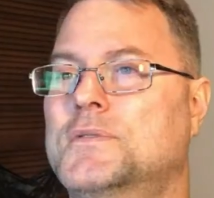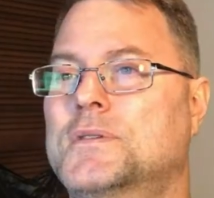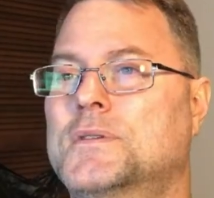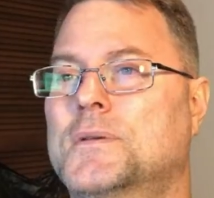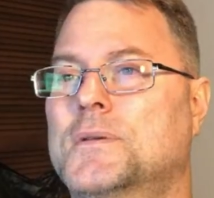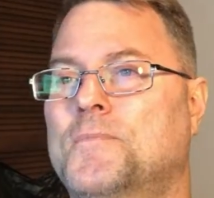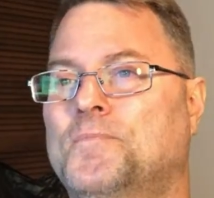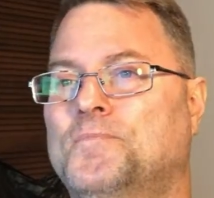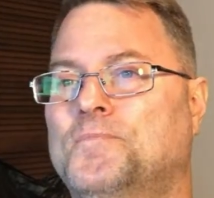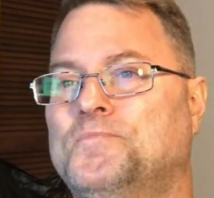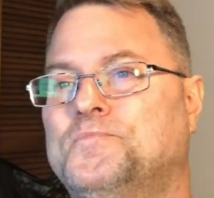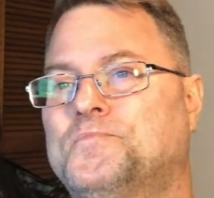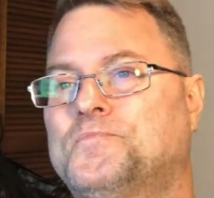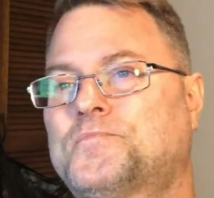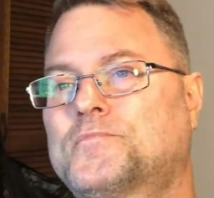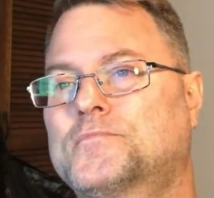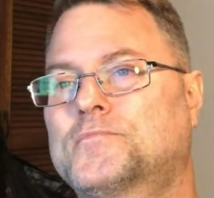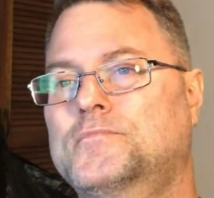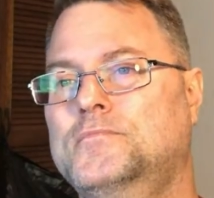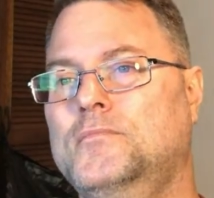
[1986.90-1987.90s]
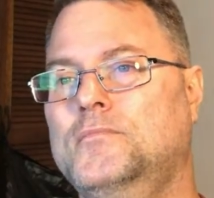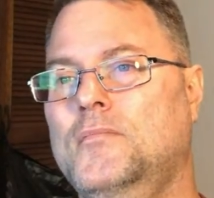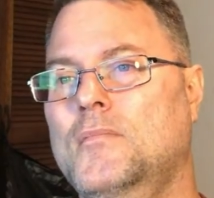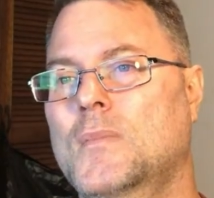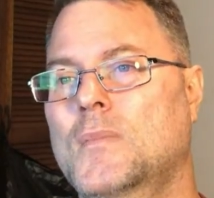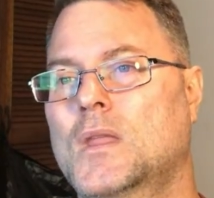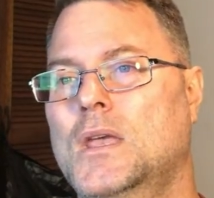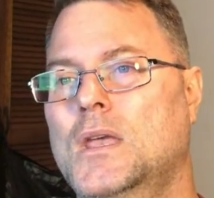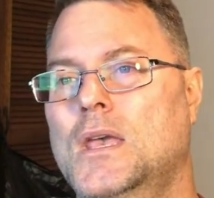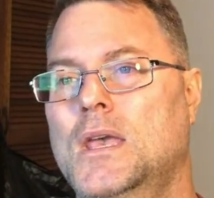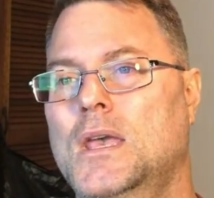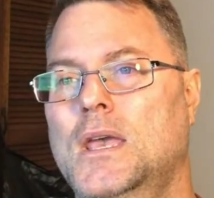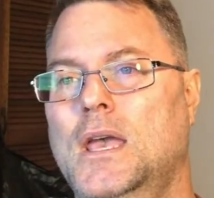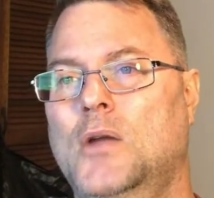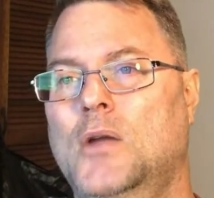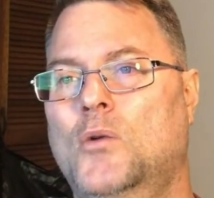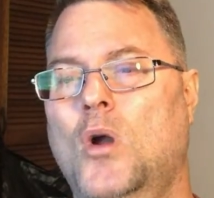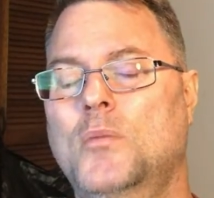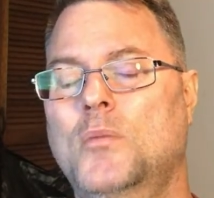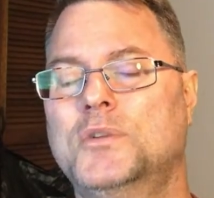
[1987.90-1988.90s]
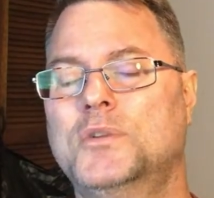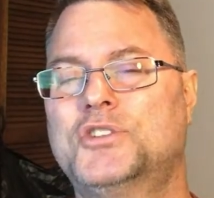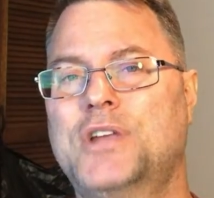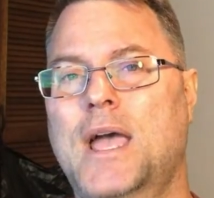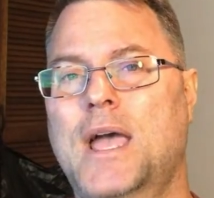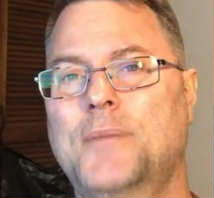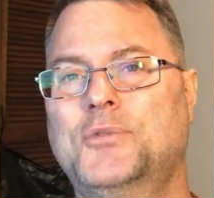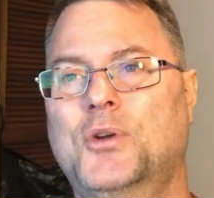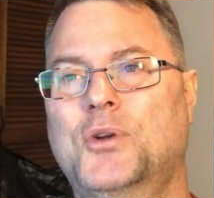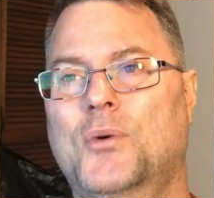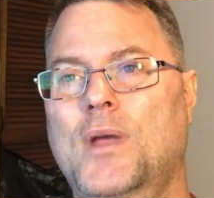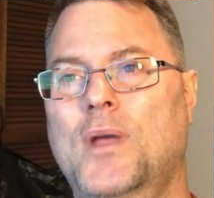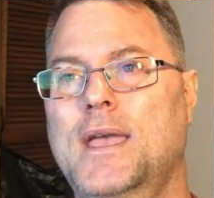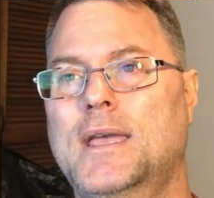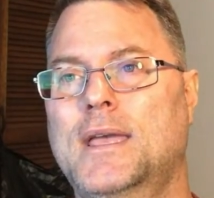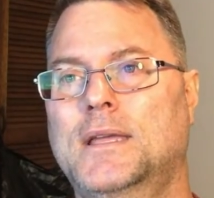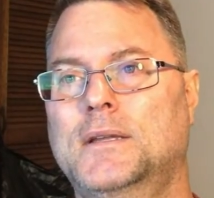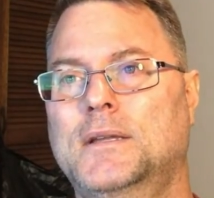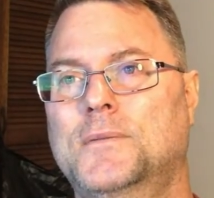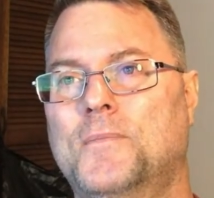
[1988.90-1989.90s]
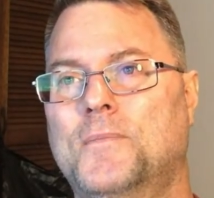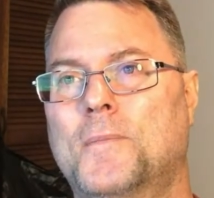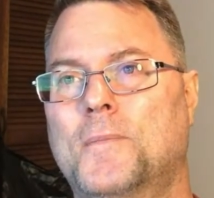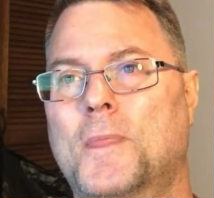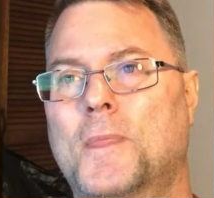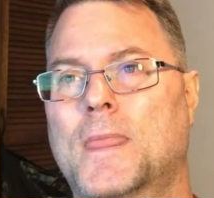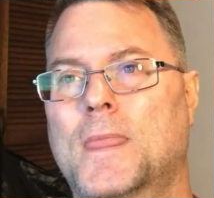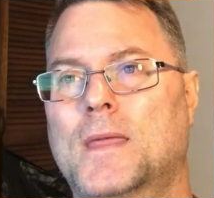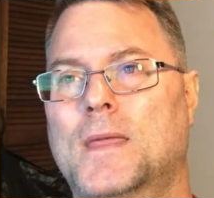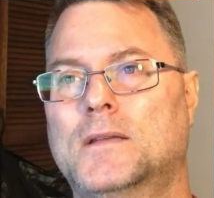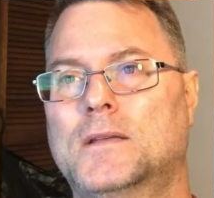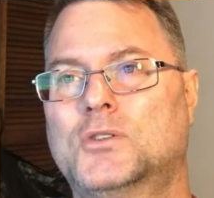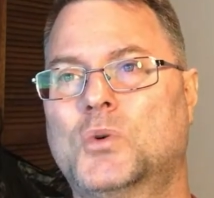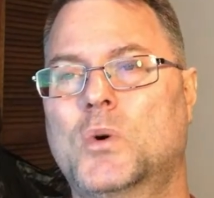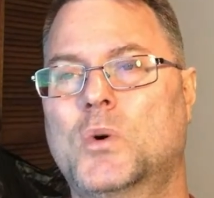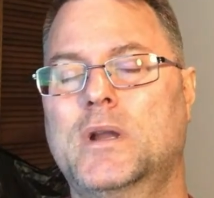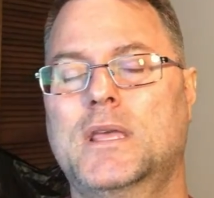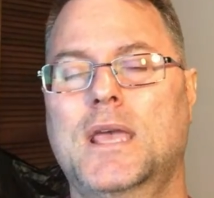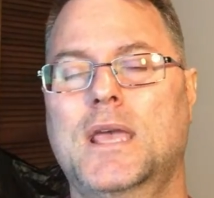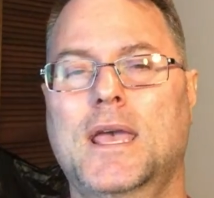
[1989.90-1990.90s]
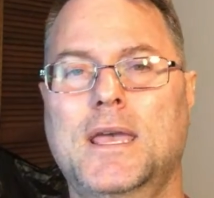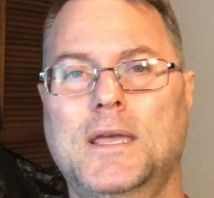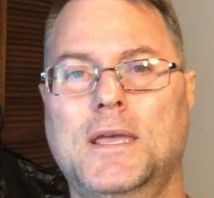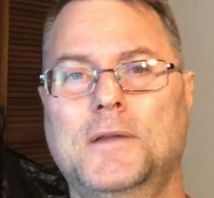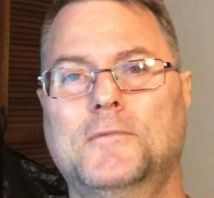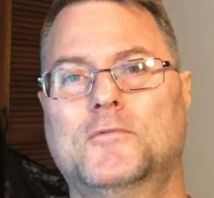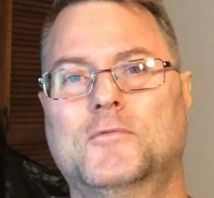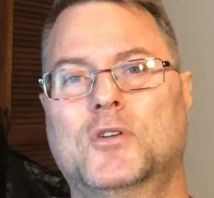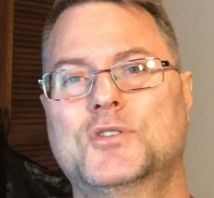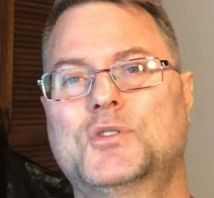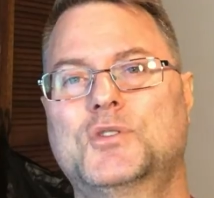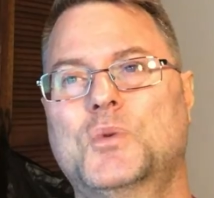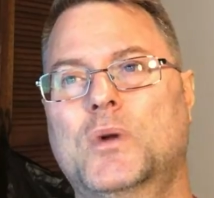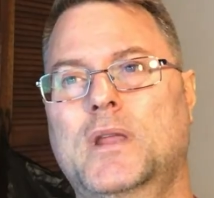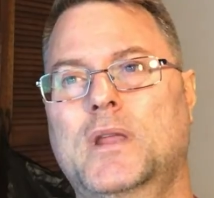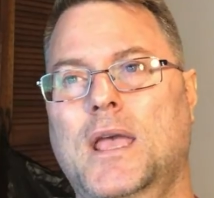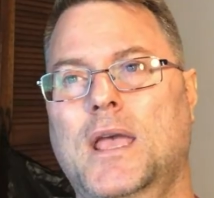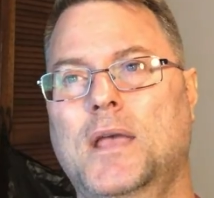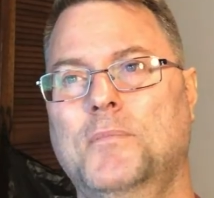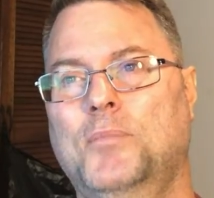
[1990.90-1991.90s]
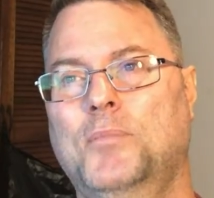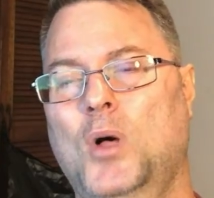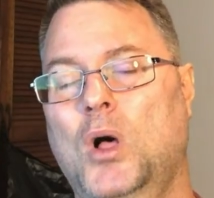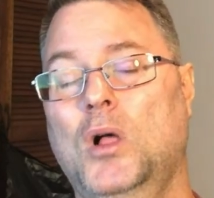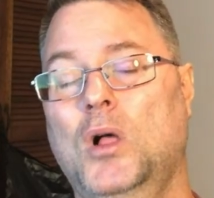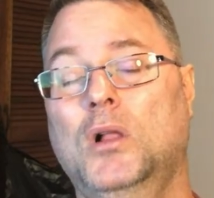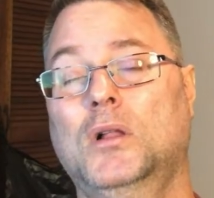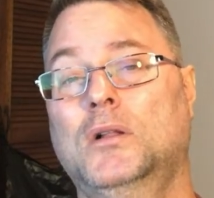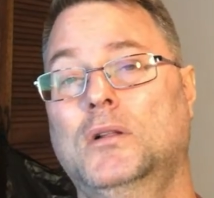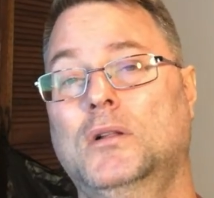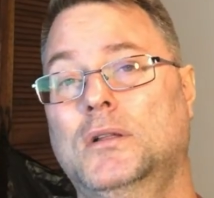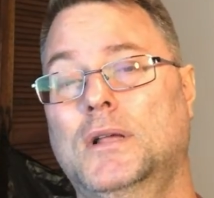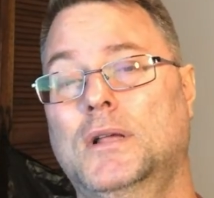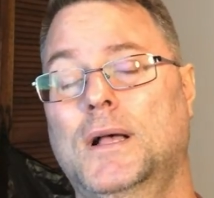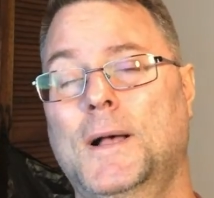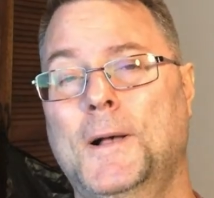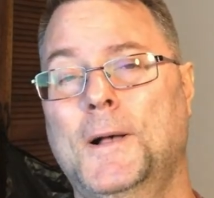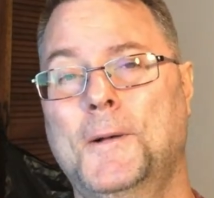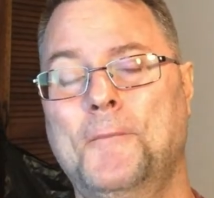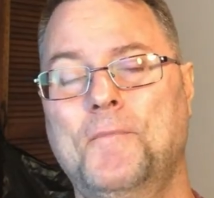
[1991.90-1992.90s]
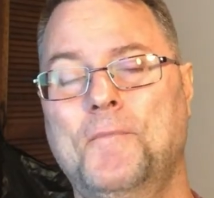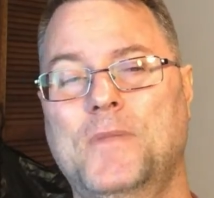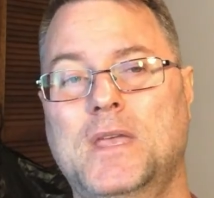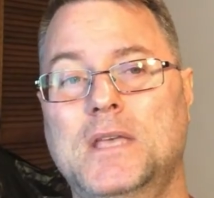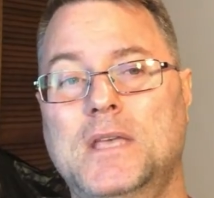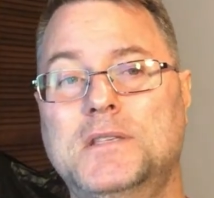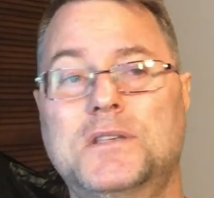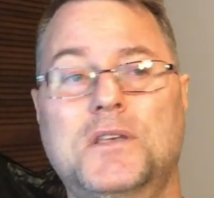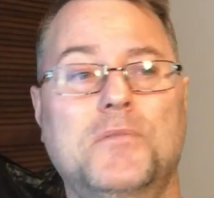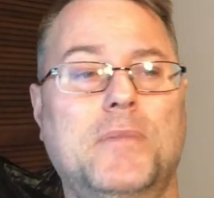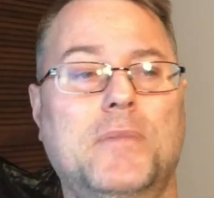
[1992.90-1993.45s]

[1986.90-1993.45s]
In Romans chapter 8, 28, verse 28, Paul, um, he's commending the church in Rome.